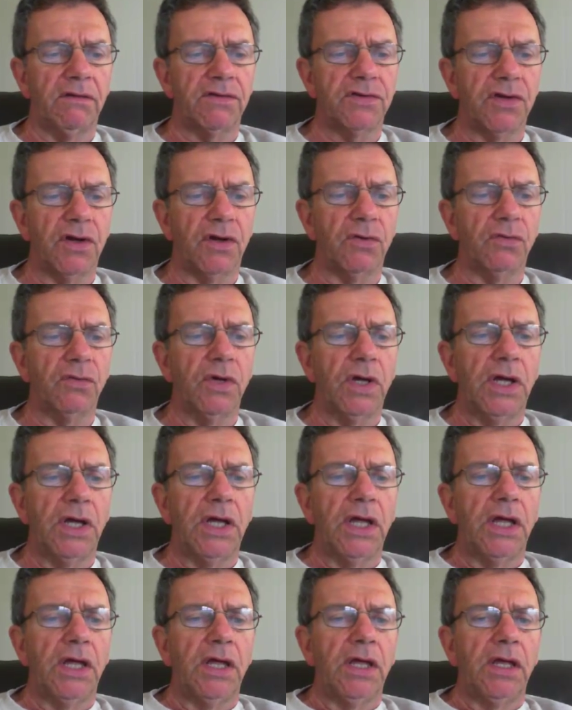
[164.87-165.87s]
so
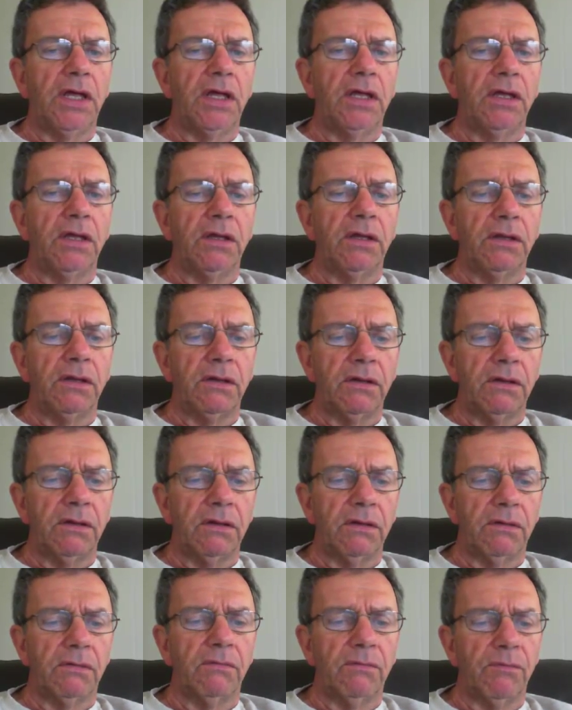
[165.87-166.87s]

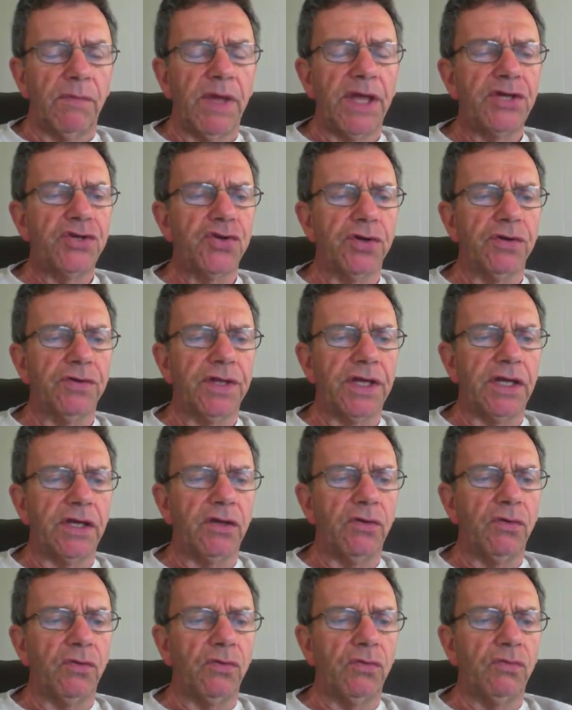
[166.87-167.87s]
make sure
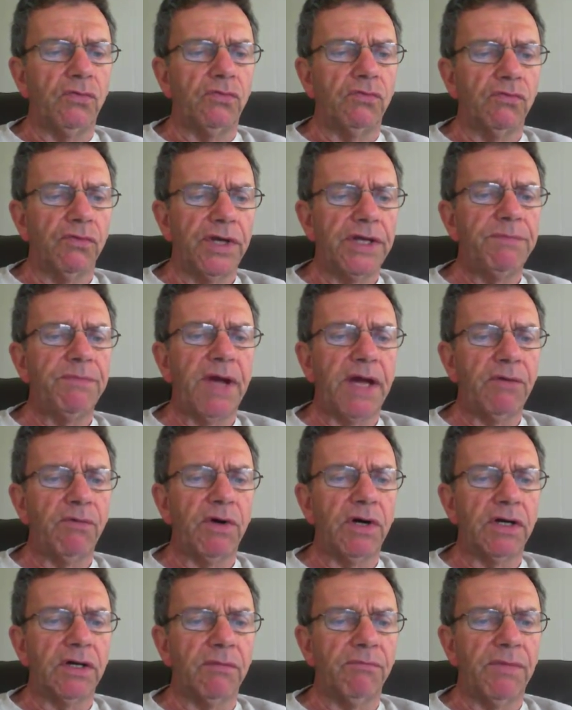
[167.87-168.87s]
that you read my
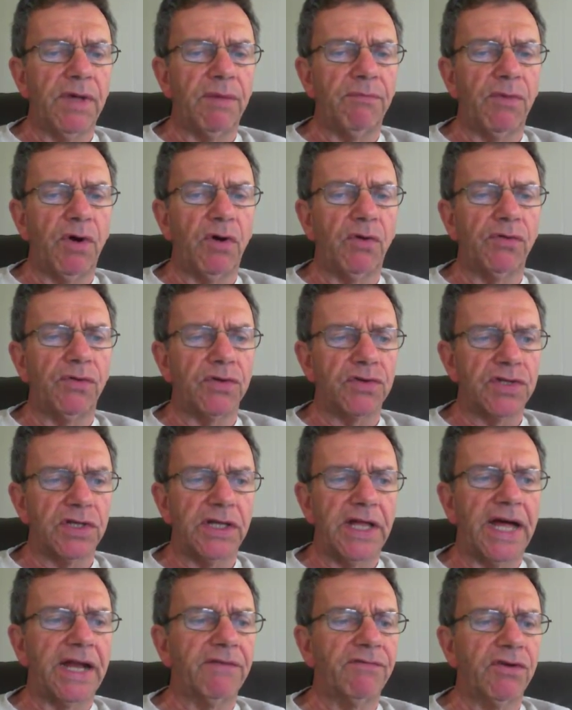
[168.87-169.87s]
welcome memo. There's
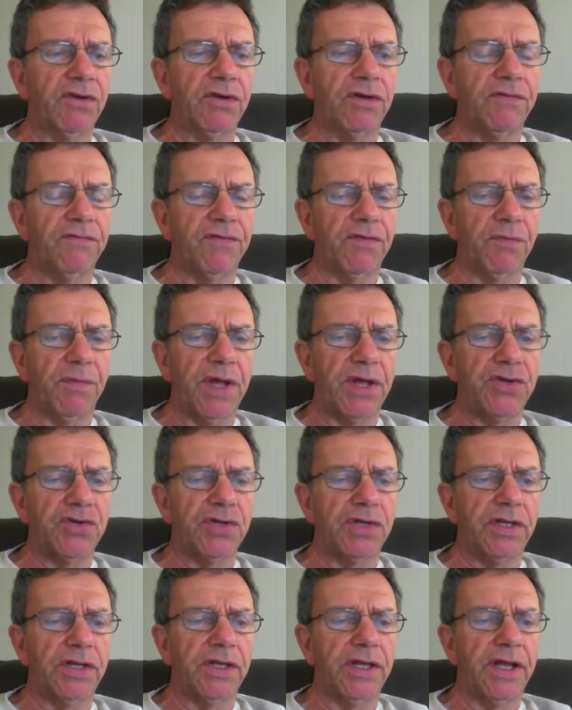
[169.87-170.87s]
a lot of good
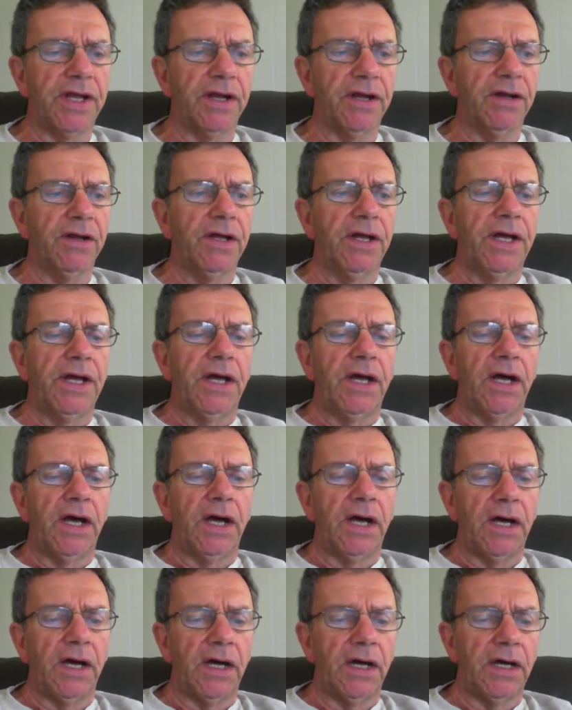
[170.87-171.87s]
information in there,
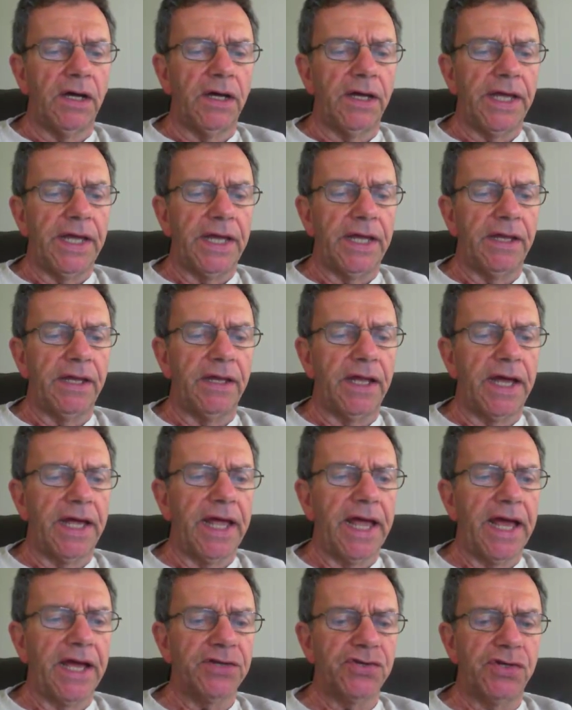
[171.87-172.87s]
and
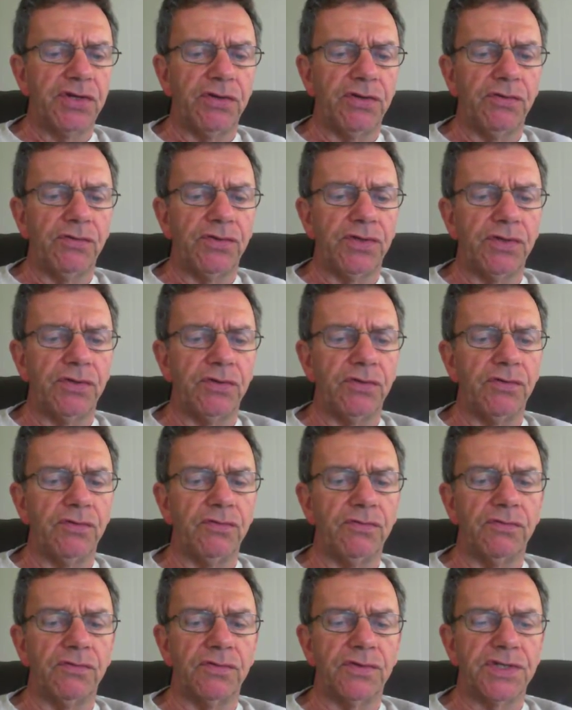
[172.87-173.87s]
I ask you
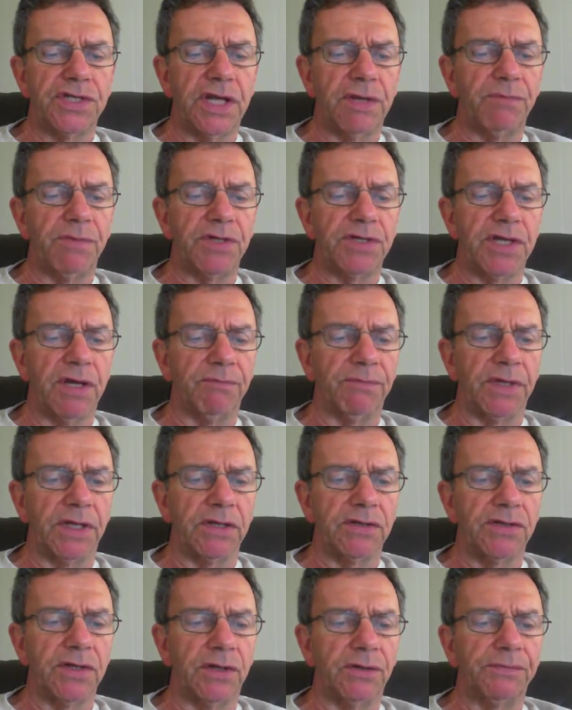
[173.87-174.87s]
to send me
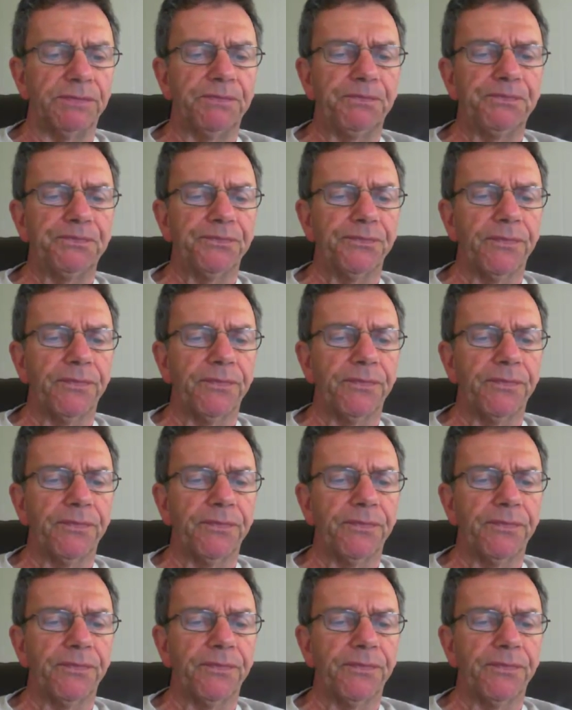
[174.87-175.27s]
something. So,